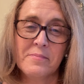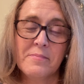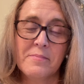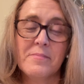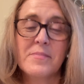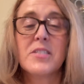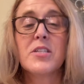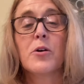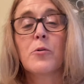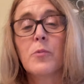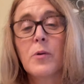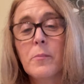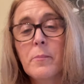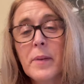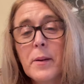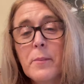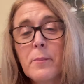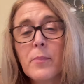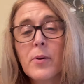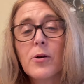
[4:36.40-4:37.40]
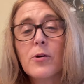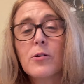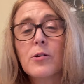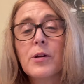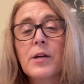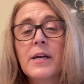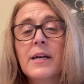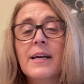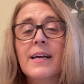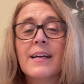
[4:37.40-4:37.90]
So remember,
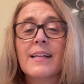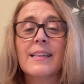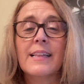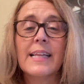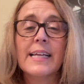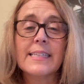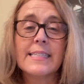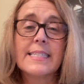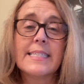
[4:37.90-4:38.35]
let's